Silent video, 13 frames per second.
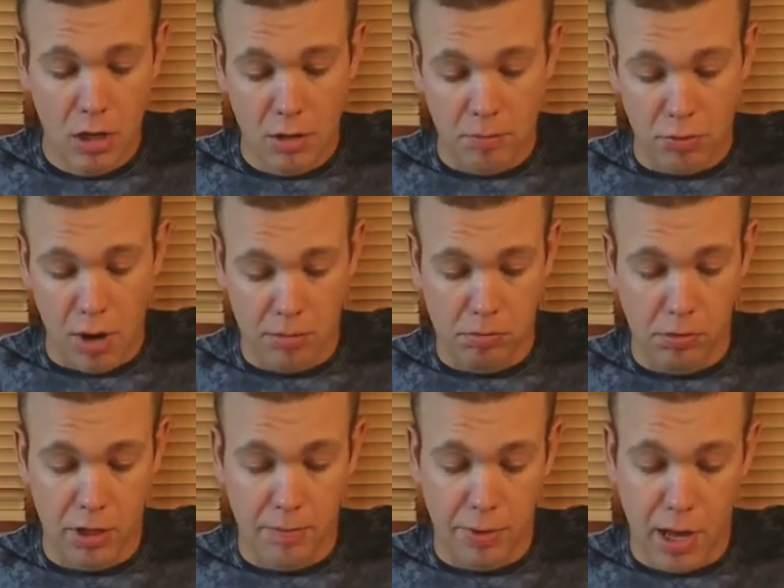
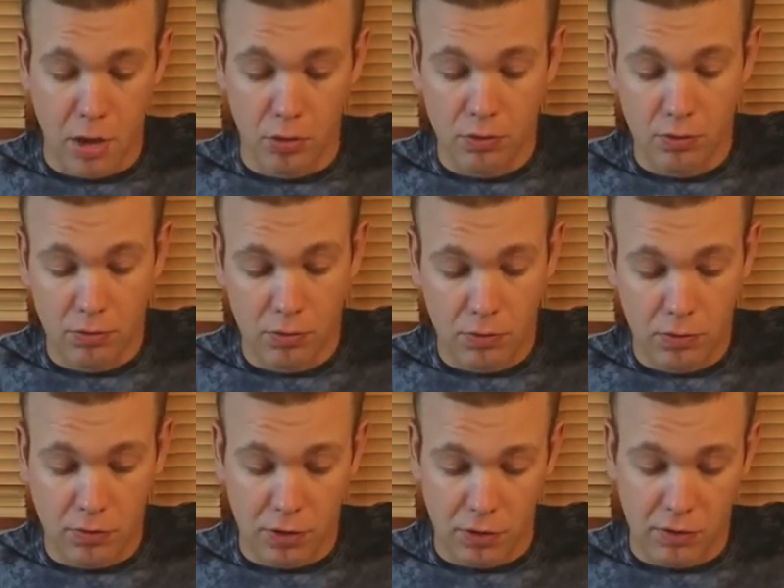probably about
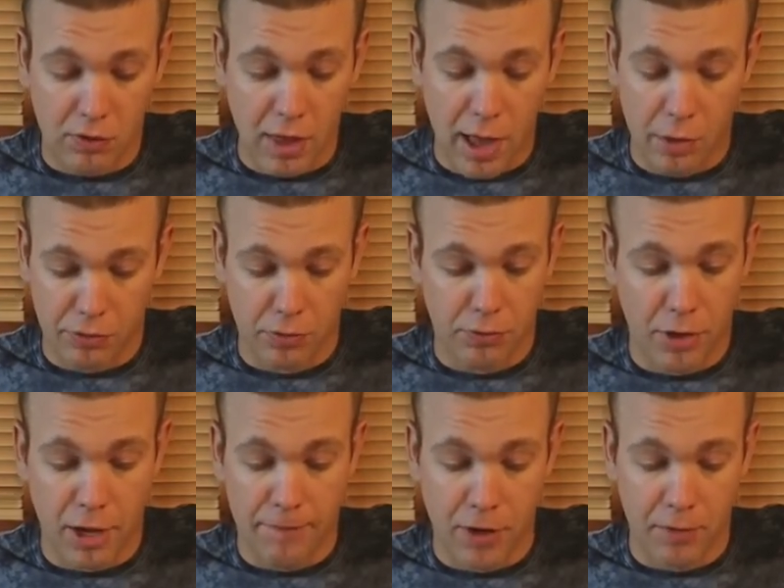6,000
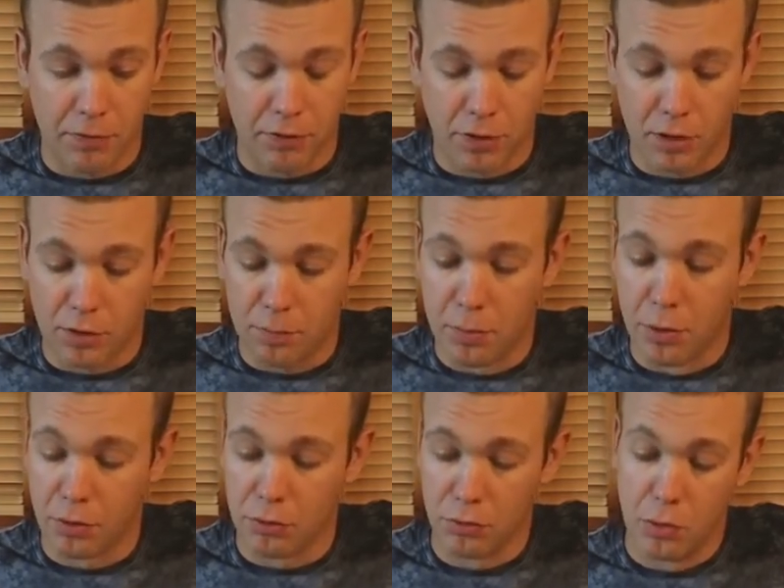5.56,
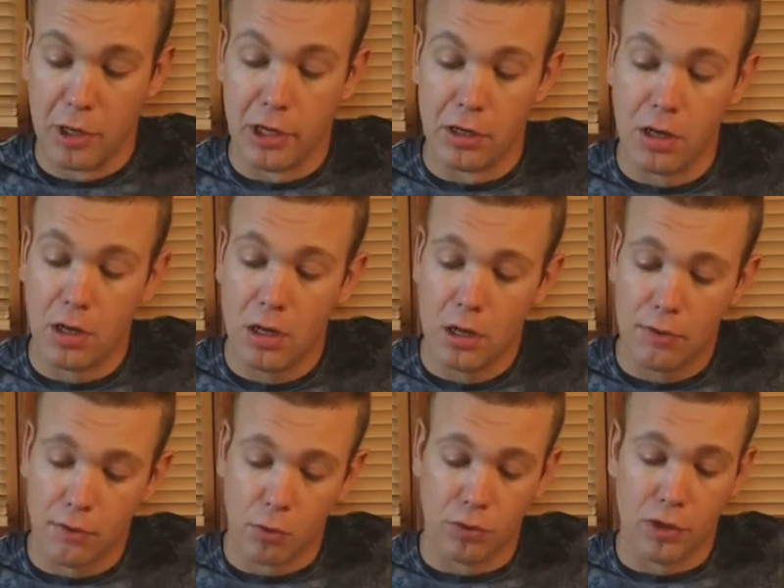both through a
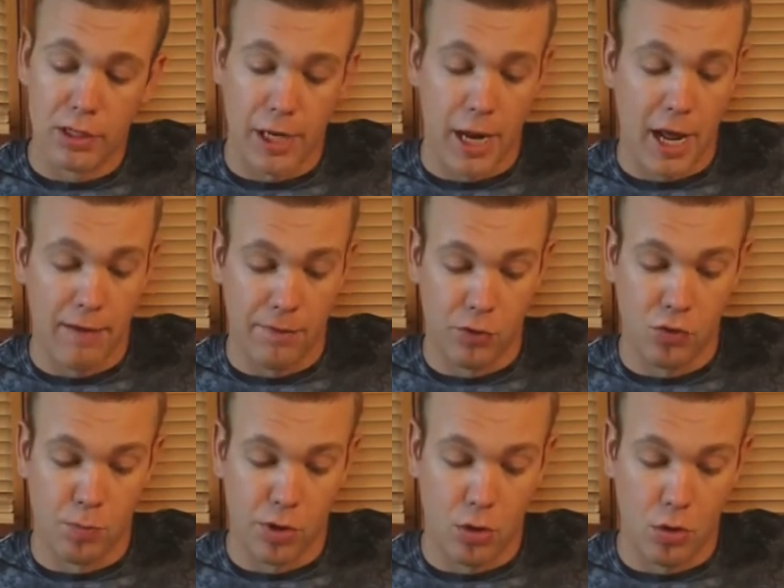14.5-inch
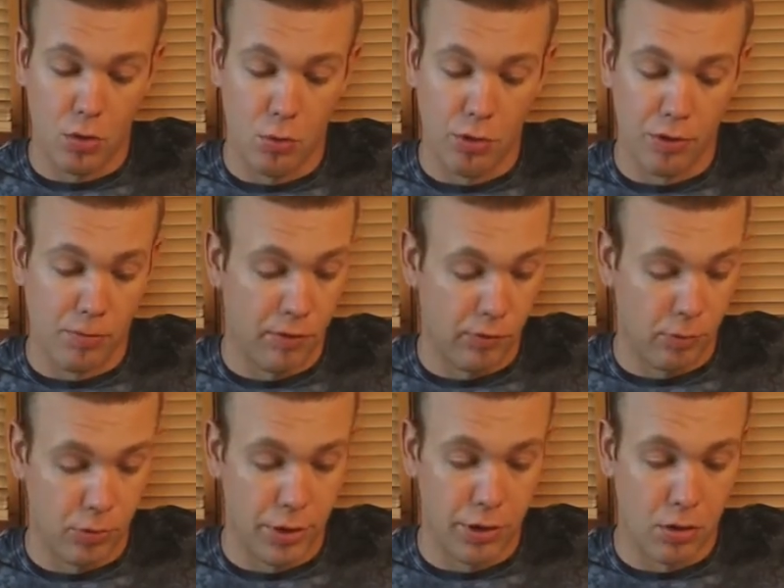barrel with a muzzle
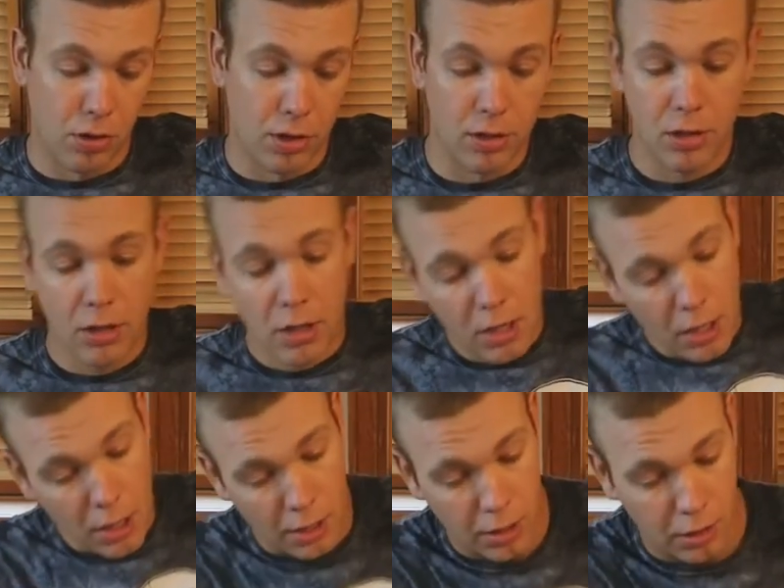brake on it,
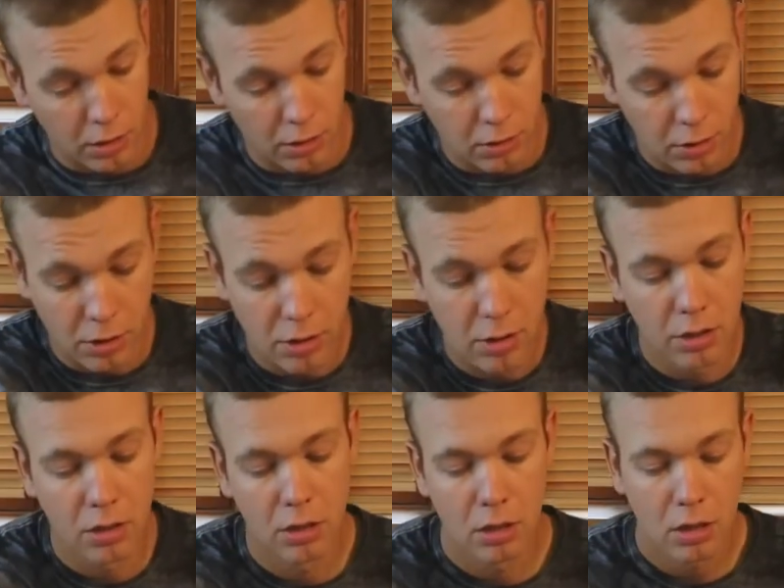and
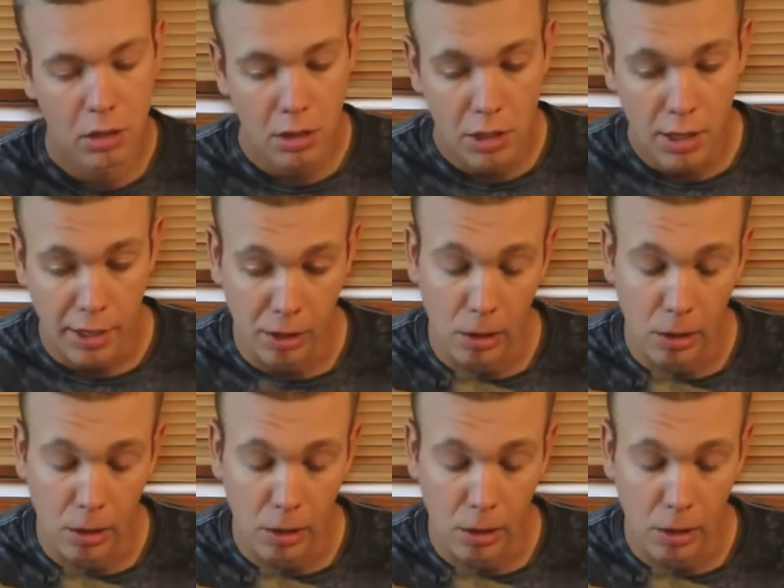an